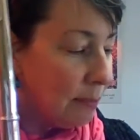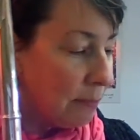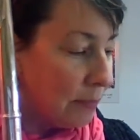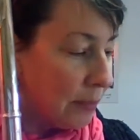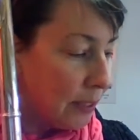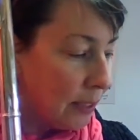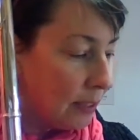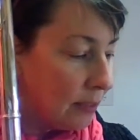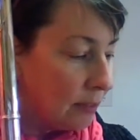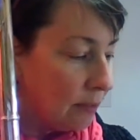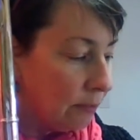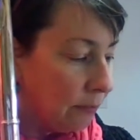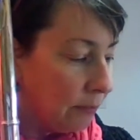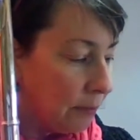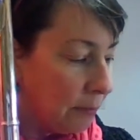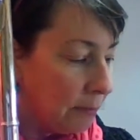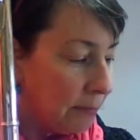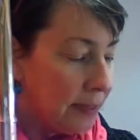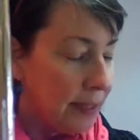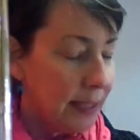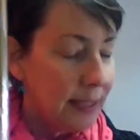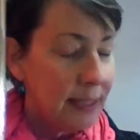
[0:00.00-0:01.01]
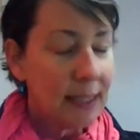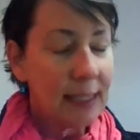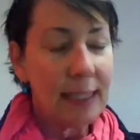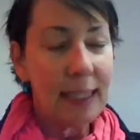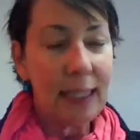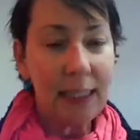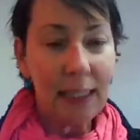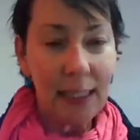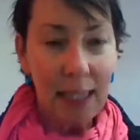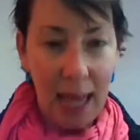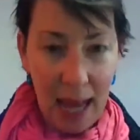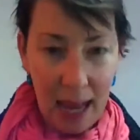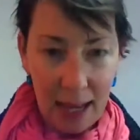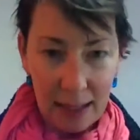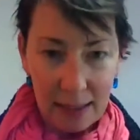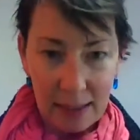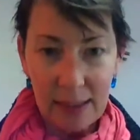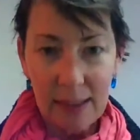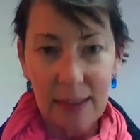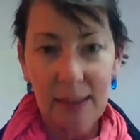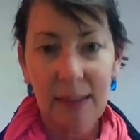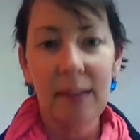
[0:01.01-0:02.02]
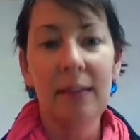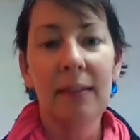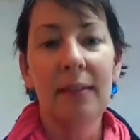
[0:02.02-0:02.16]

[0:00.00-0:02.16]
because for me it's the last